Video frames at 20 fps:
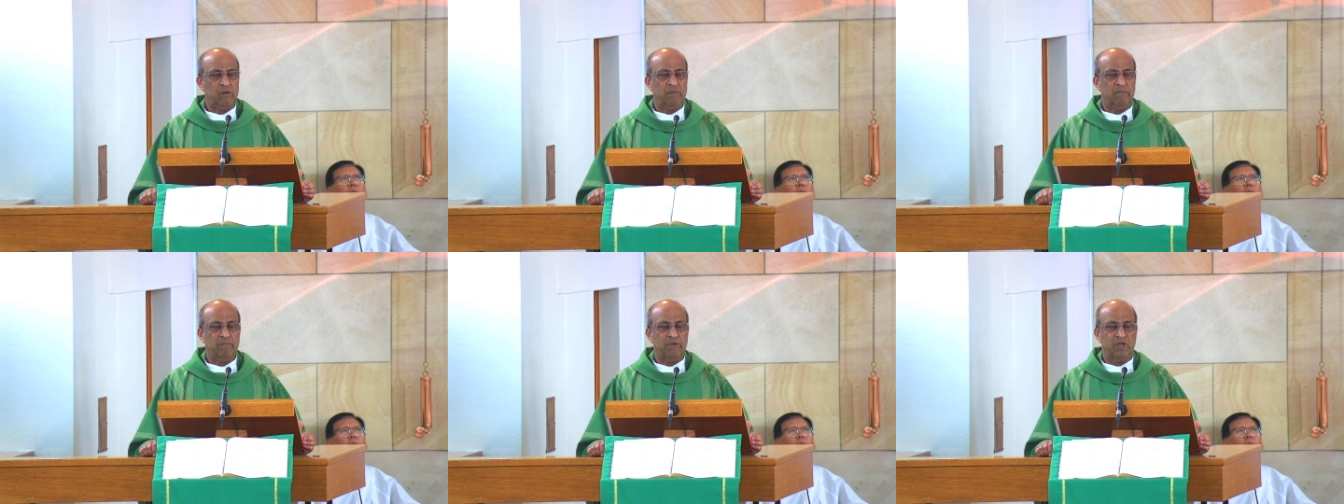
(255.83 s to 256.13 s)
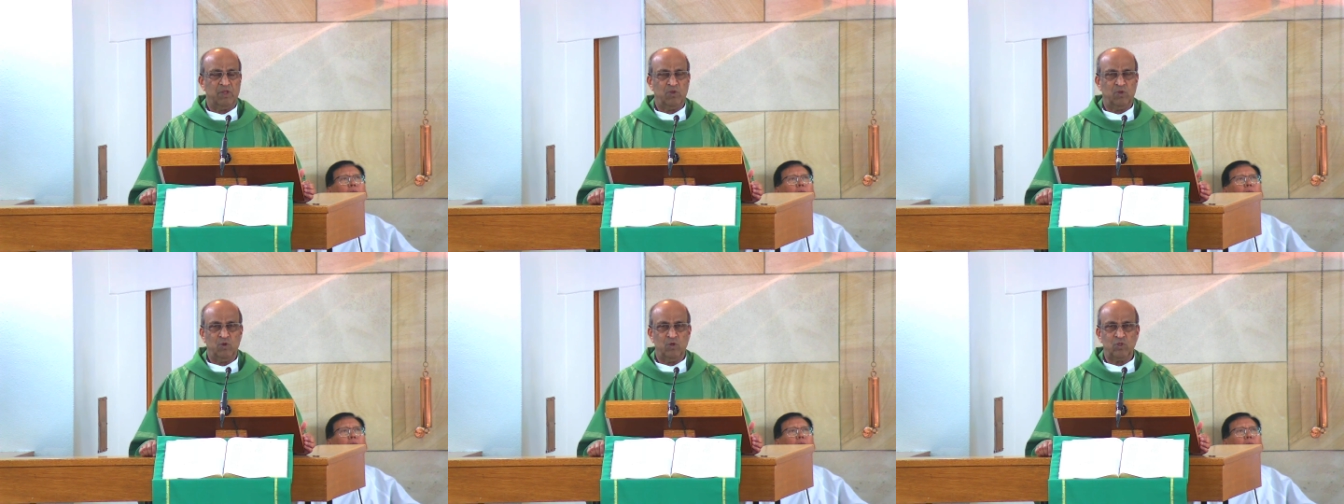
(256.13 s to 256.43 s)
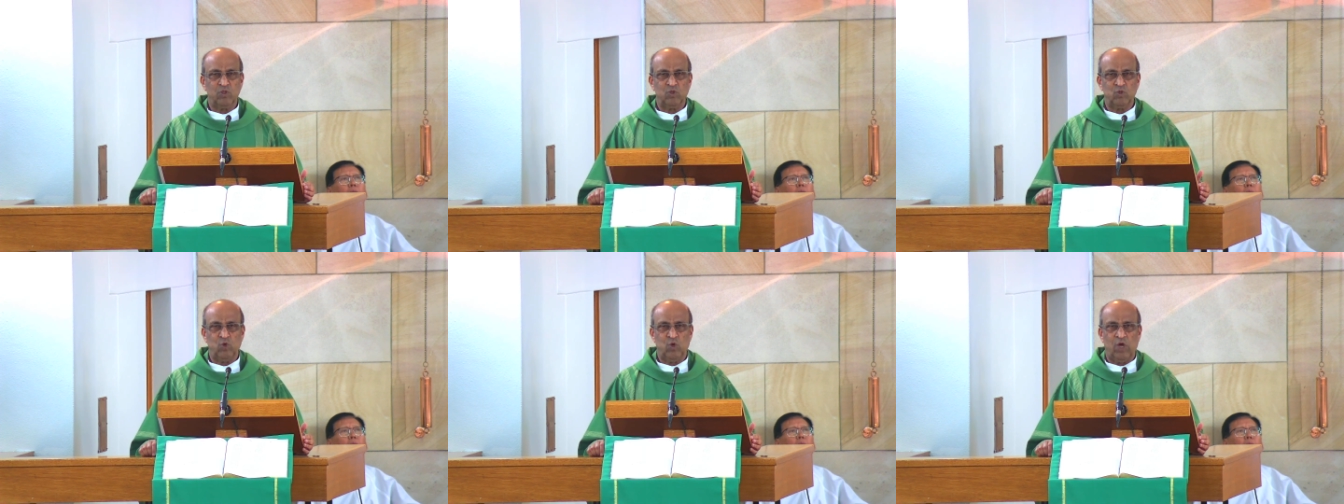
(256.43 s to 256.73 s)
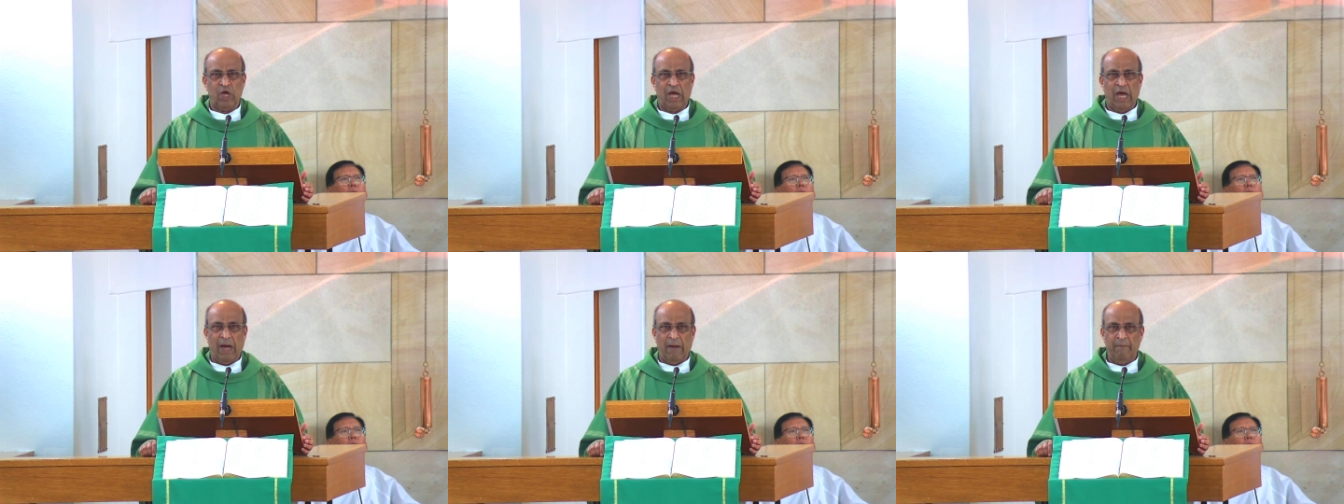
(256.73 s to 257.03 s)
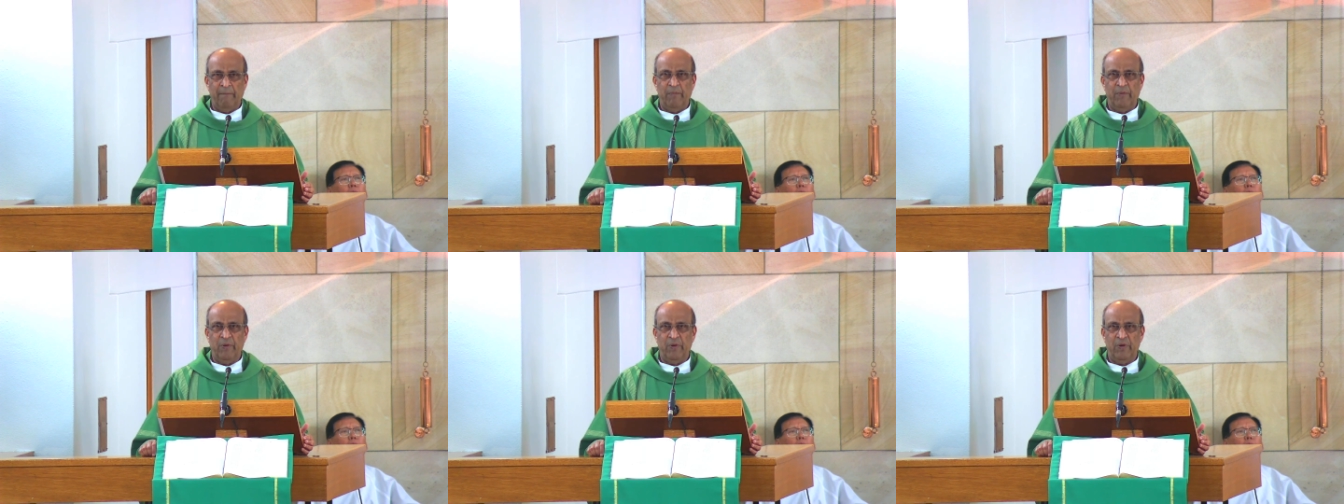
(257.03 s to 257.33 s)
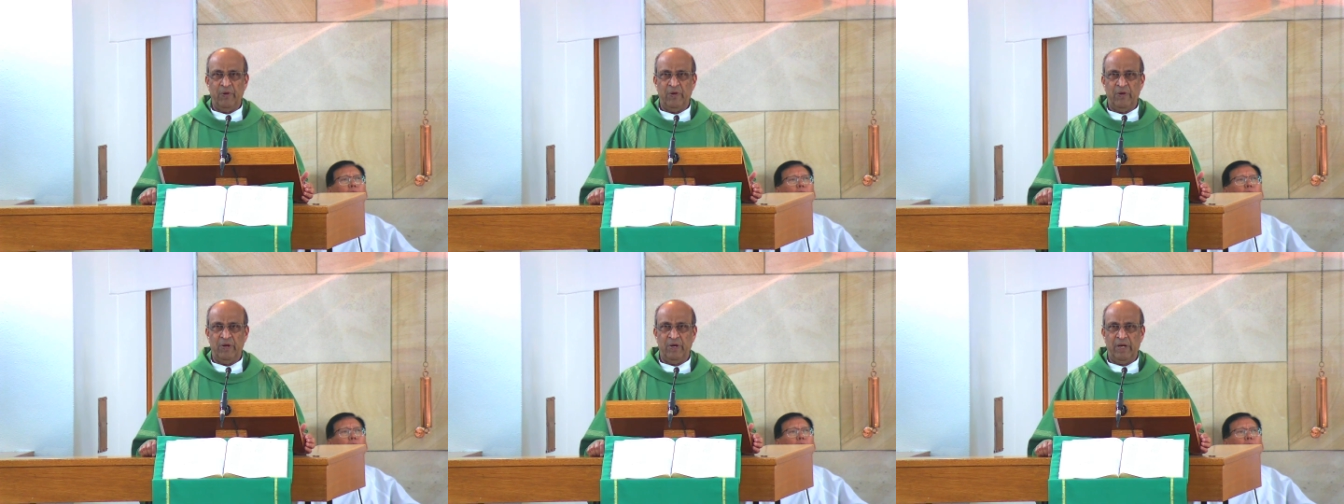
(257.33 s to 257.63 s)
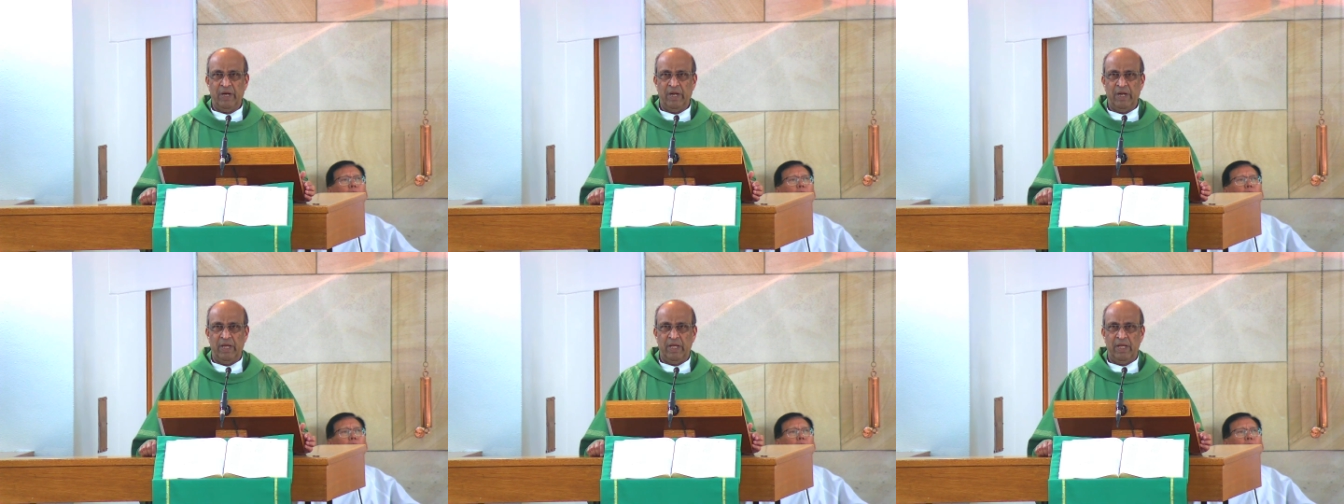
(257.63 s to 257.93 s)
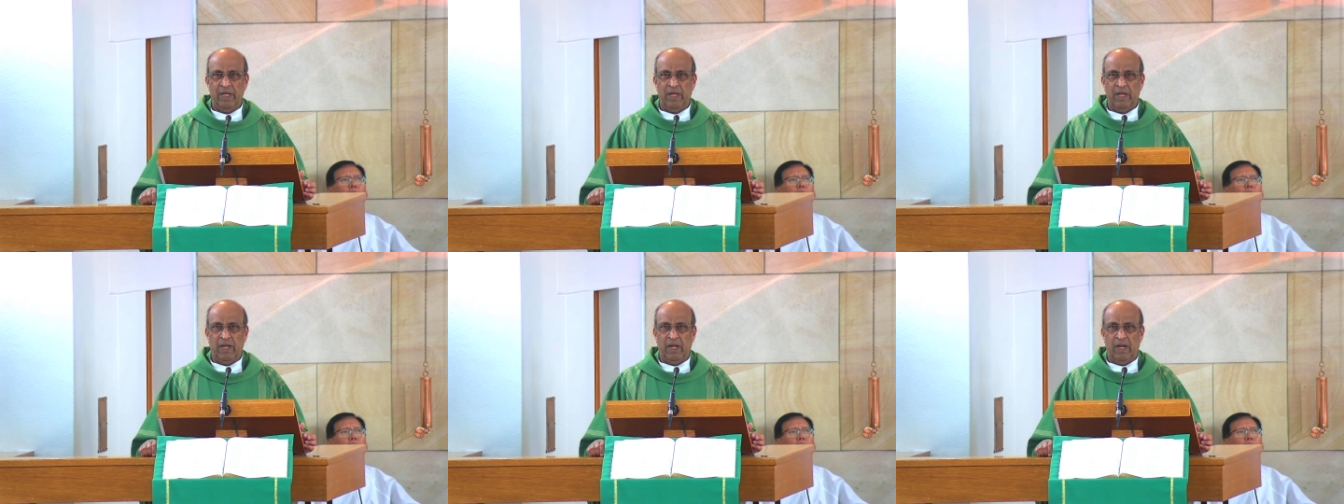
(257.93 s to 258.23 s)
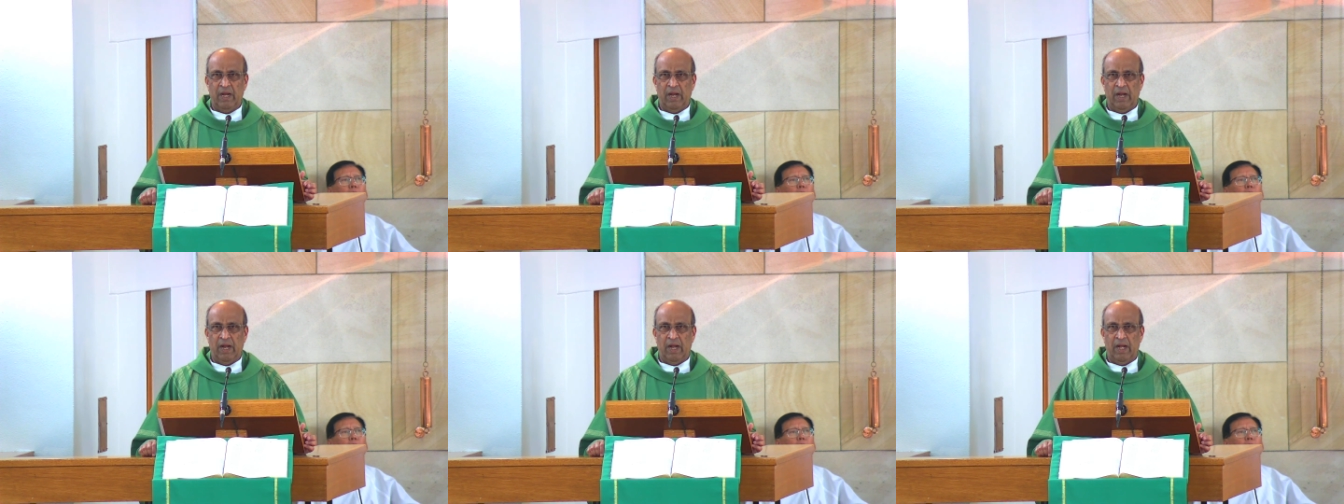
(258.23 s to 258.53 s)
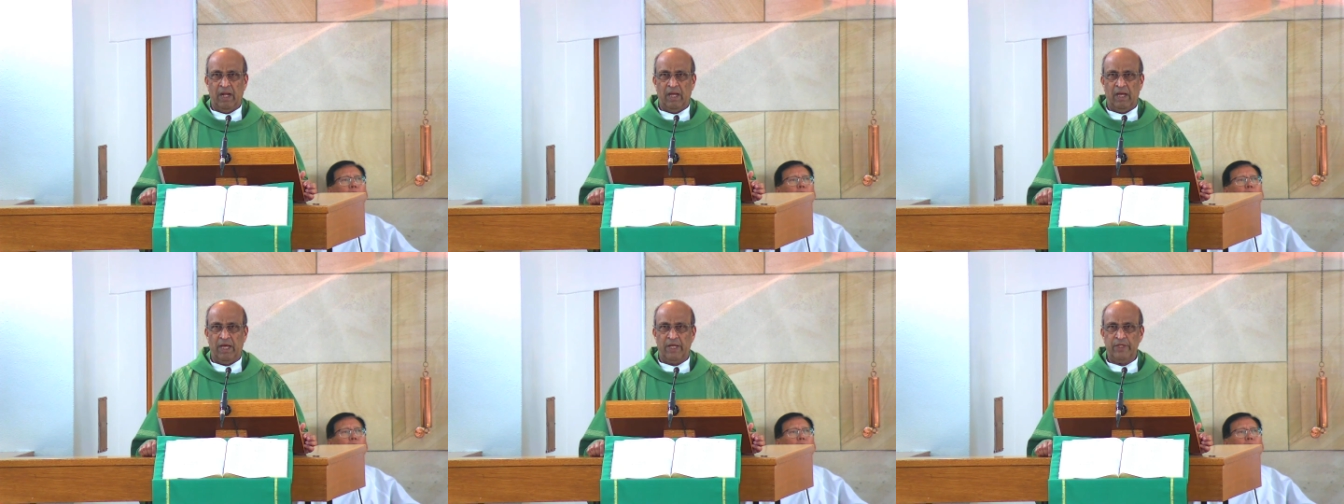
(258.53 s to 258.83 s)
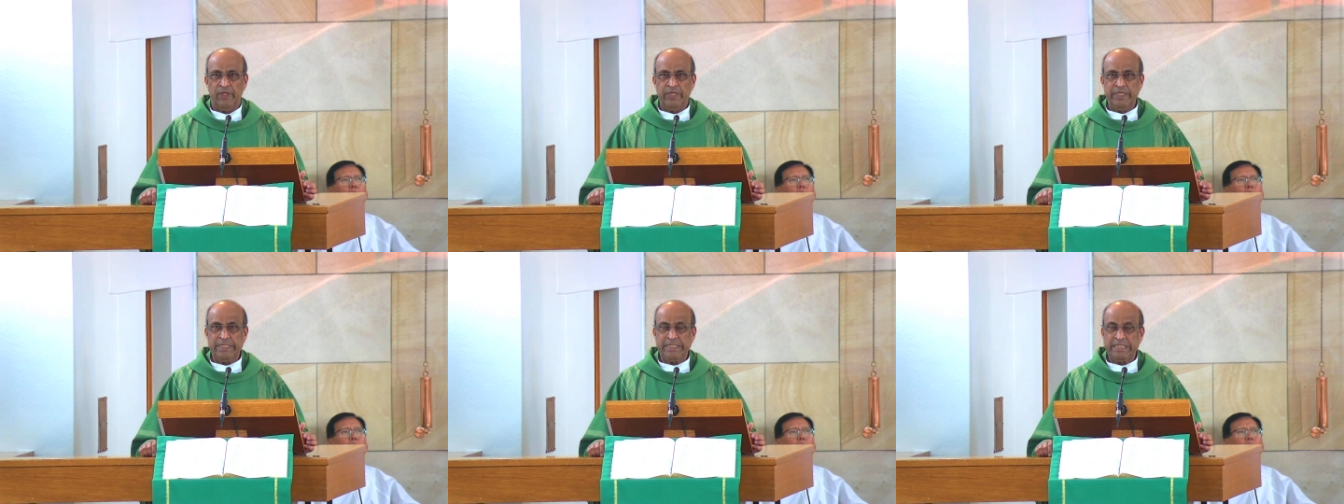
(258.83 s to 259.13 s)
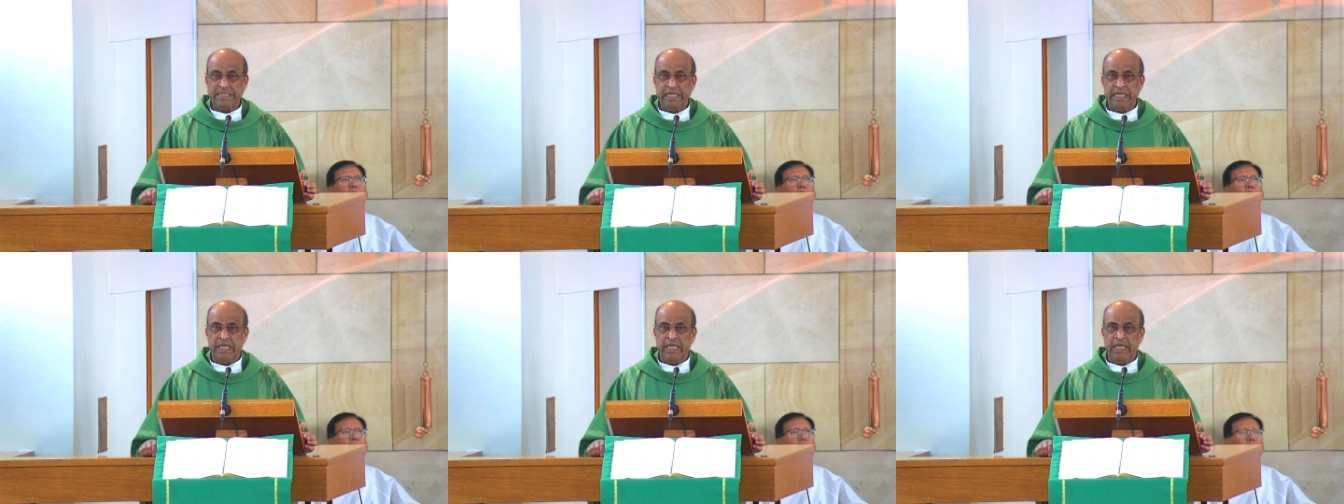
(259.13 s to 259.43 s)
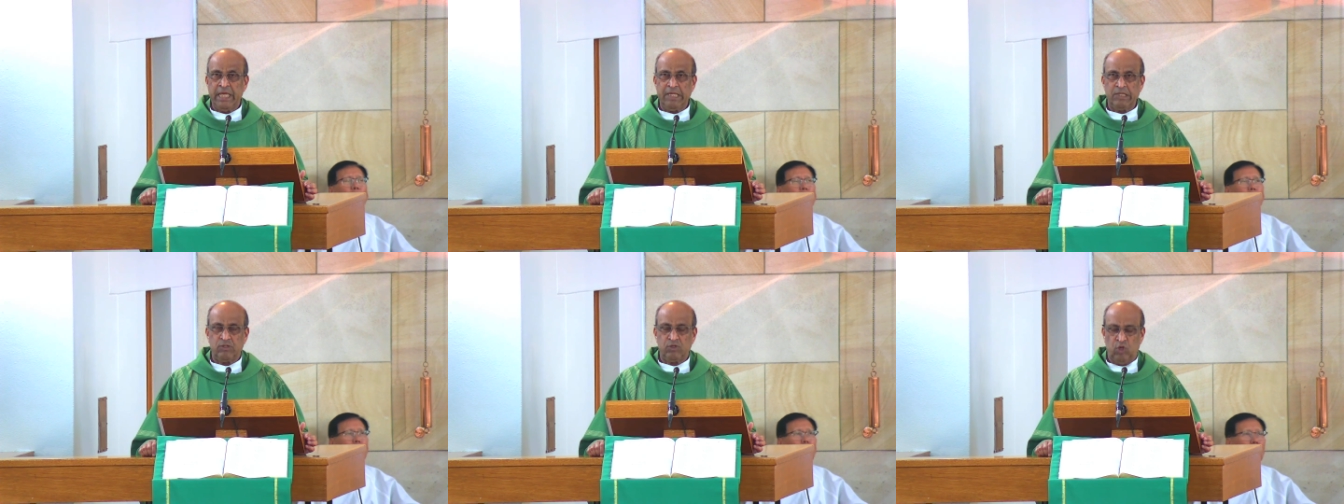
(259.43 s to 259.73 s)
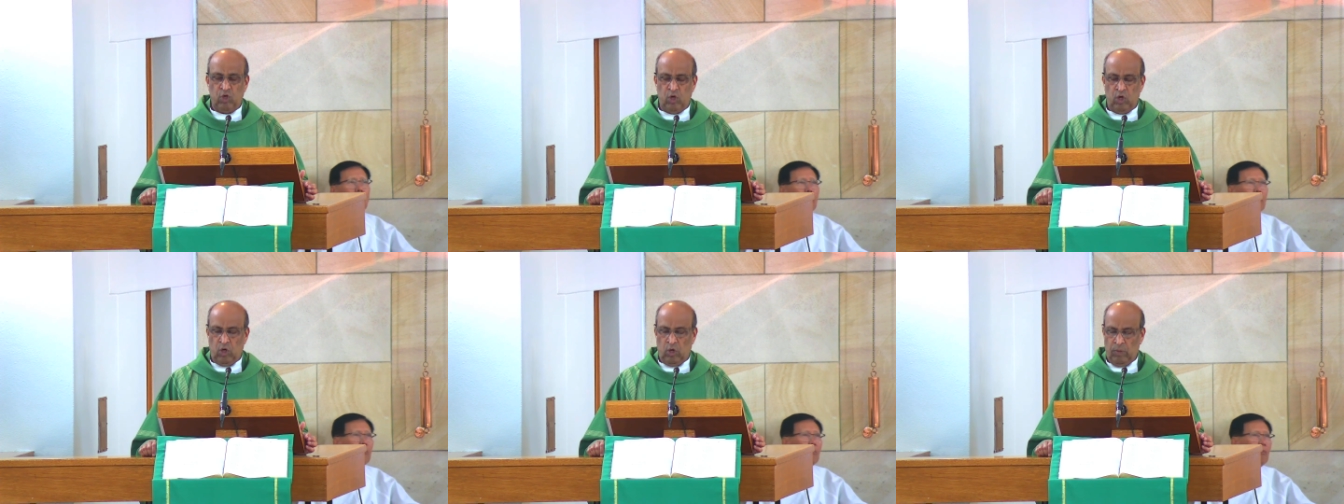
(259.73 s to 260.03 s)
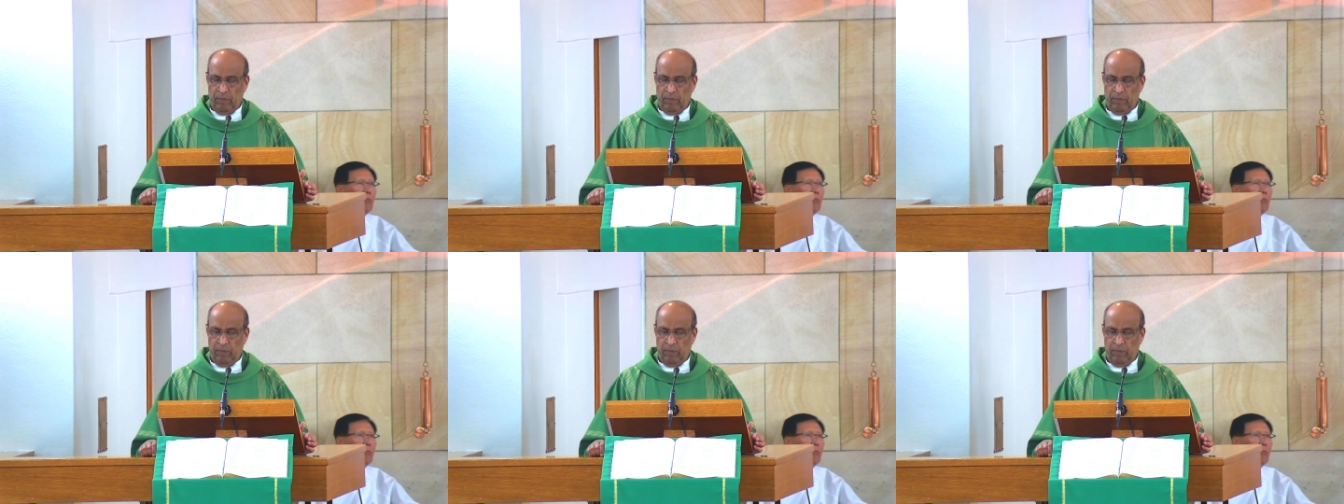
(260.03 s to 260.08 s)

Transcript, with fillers: but those who humble. And you see so